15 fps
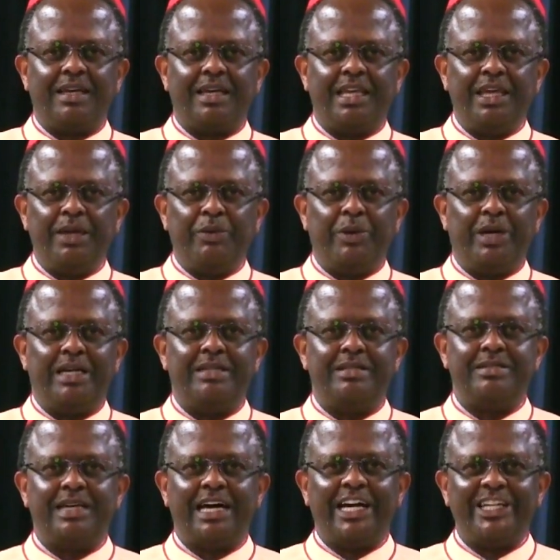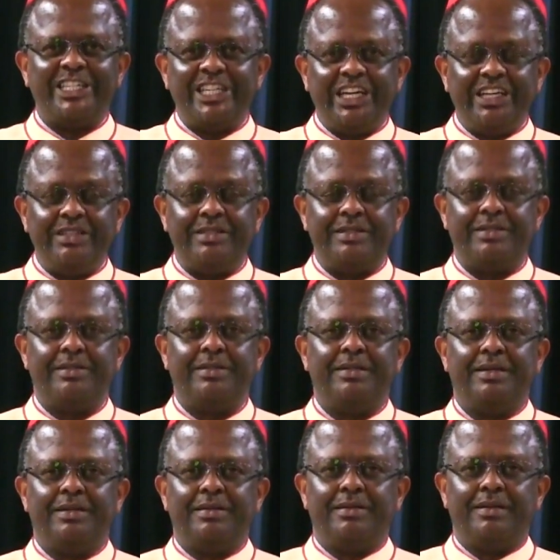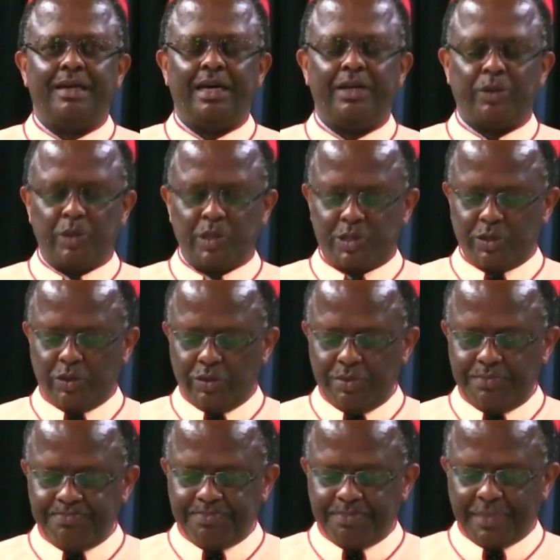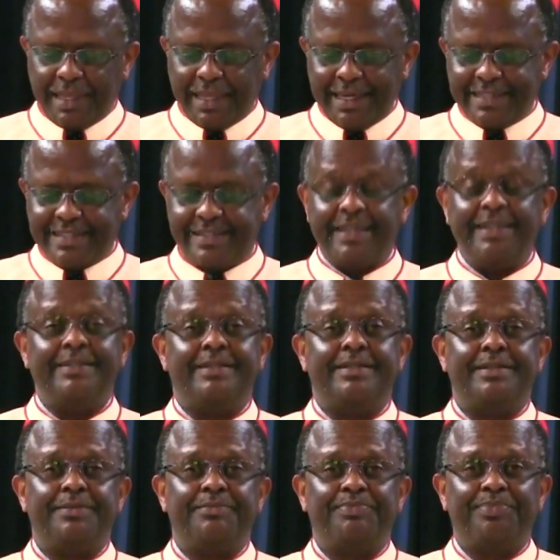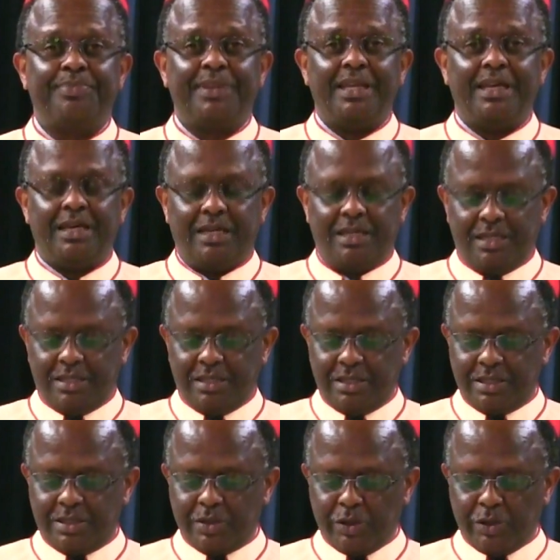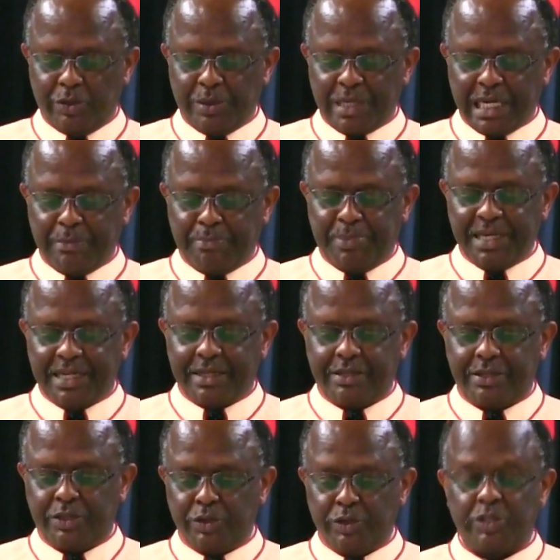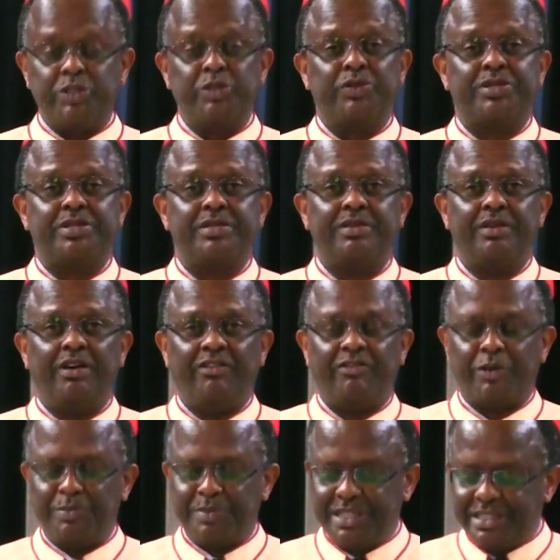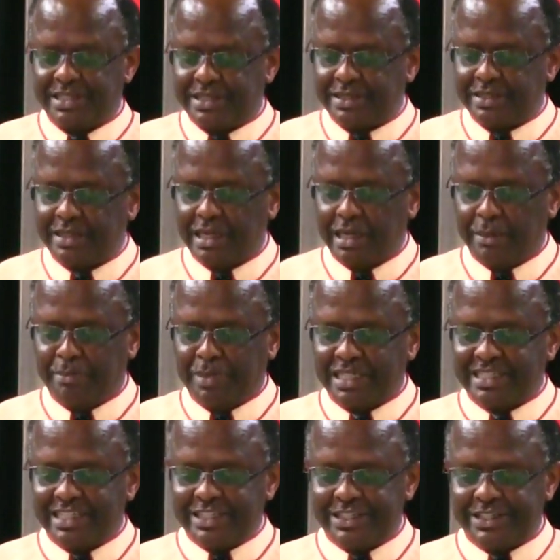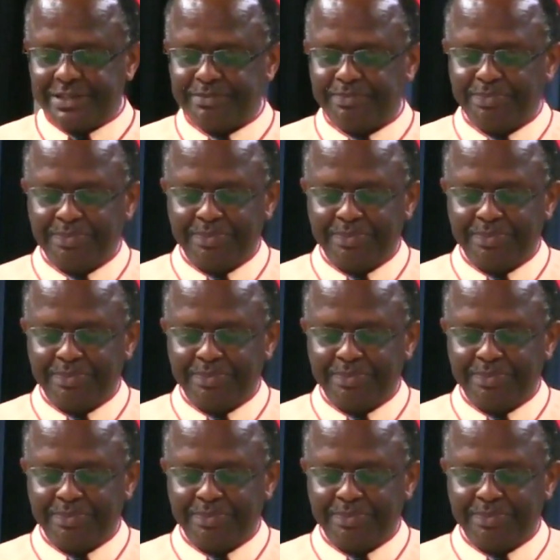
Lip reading: the key words are change and also exchange. So we can pick two truths from this passage.